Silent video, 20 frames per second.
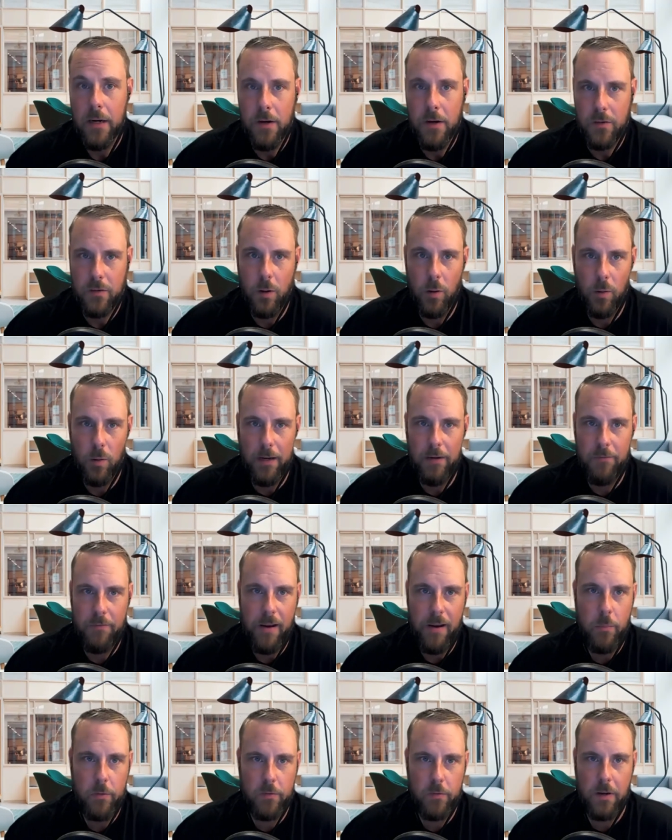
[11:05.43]
so if
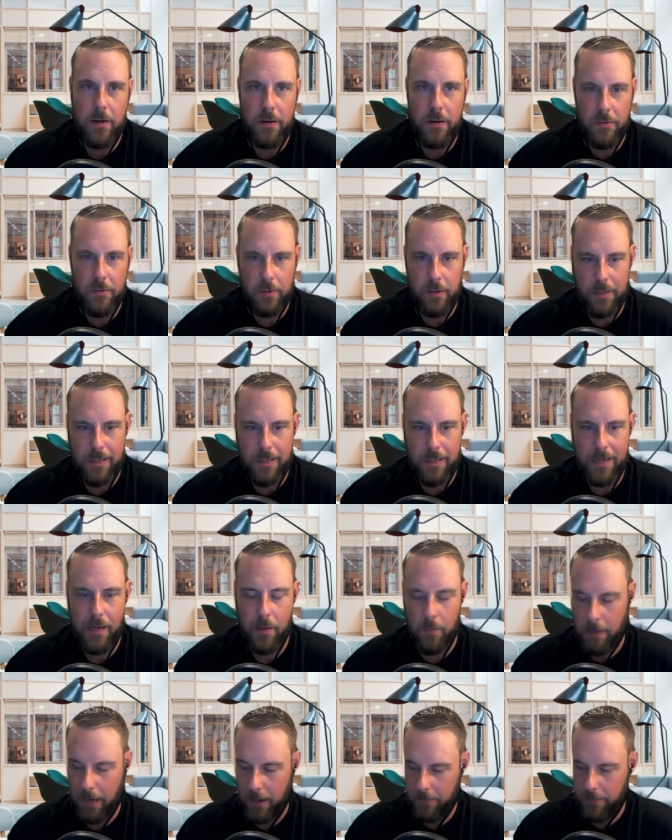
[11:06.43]
amazon doesn't care
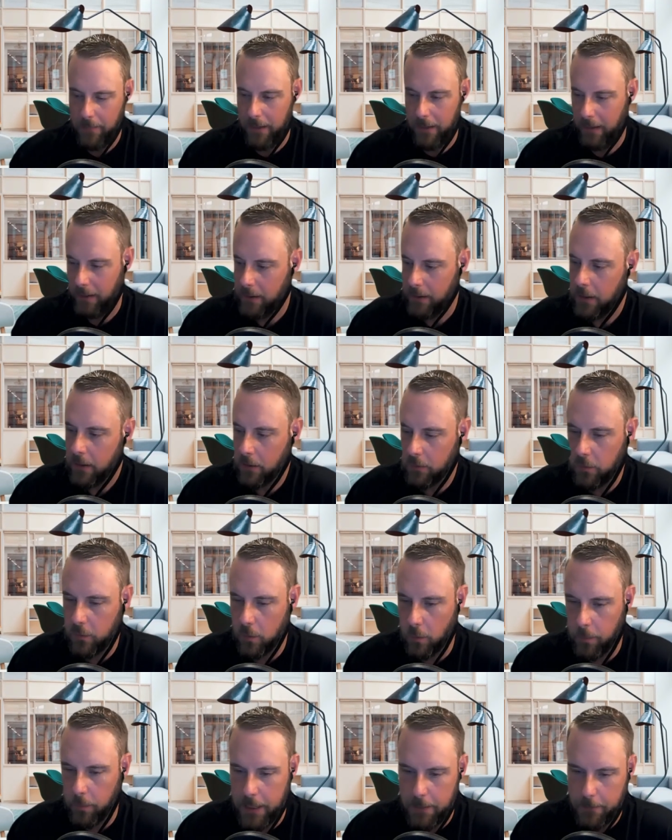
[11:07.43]
about me because
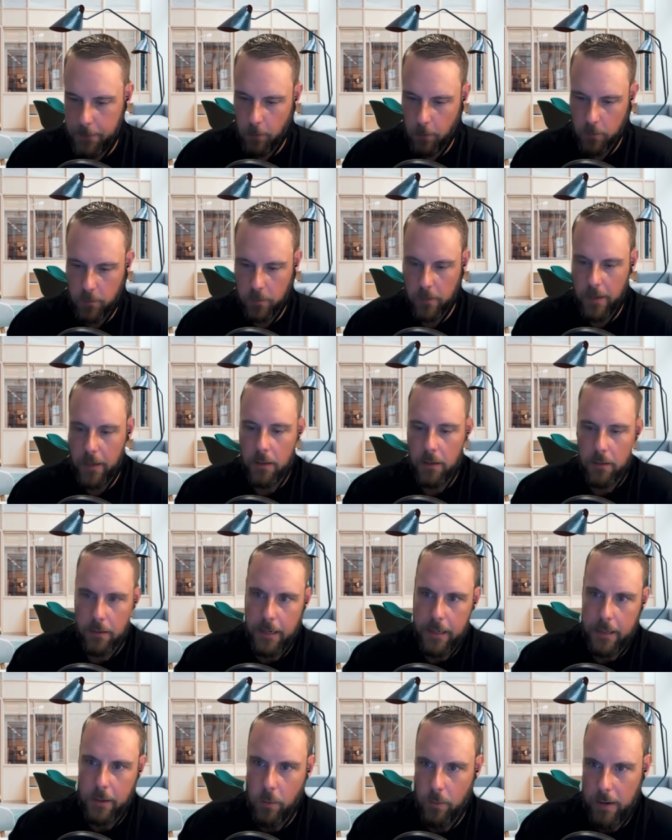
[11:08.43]
so many people try to
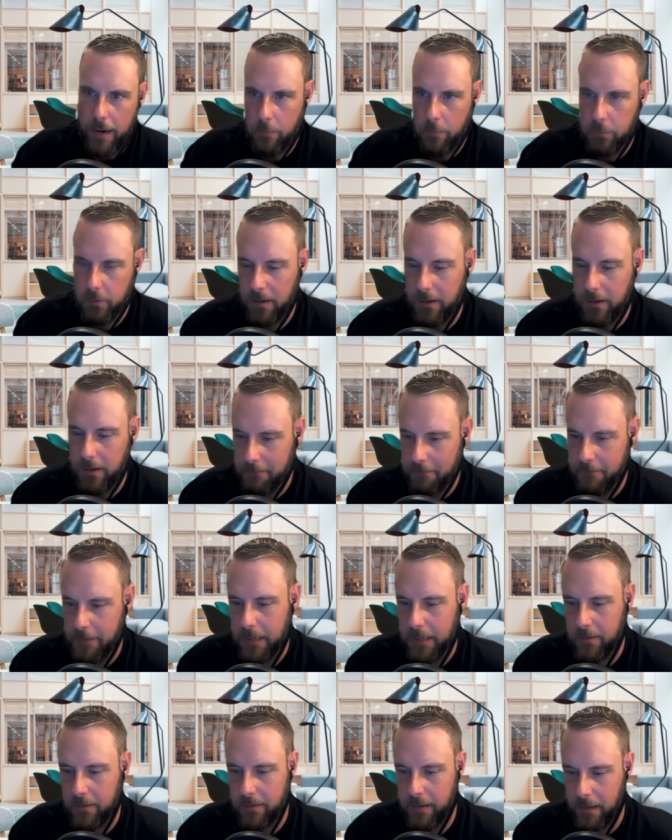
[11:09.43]
like go to amazon to
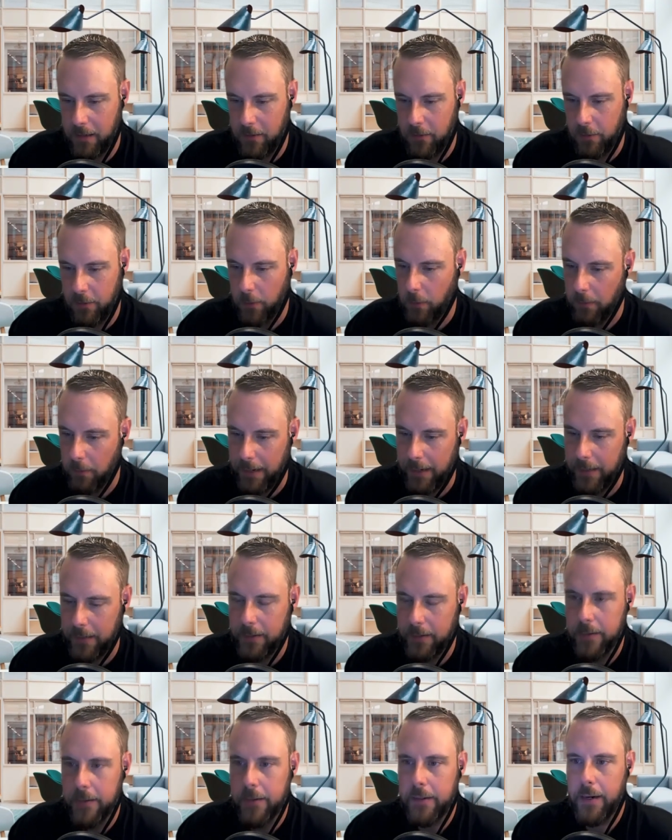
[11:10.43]
fix the issue
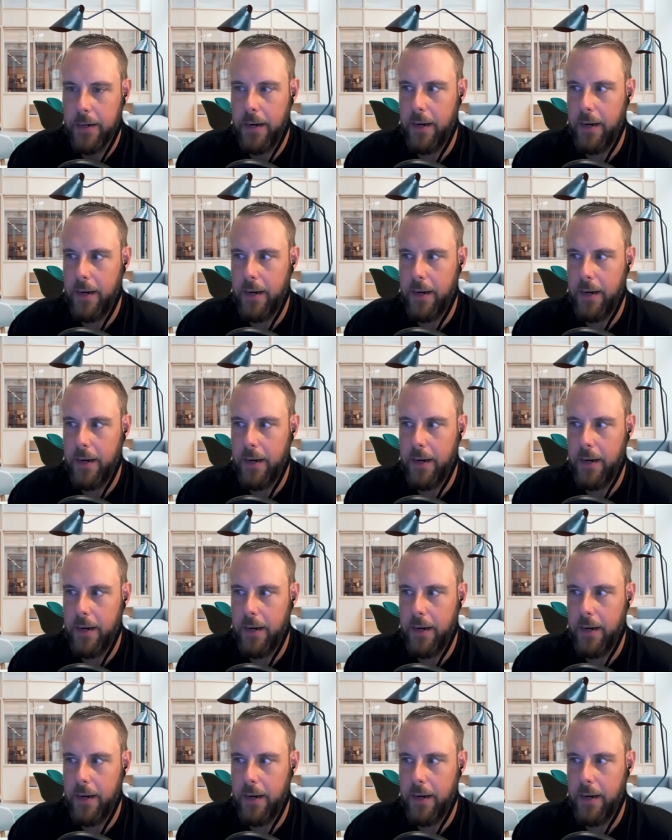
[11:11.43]
right mm-hmm.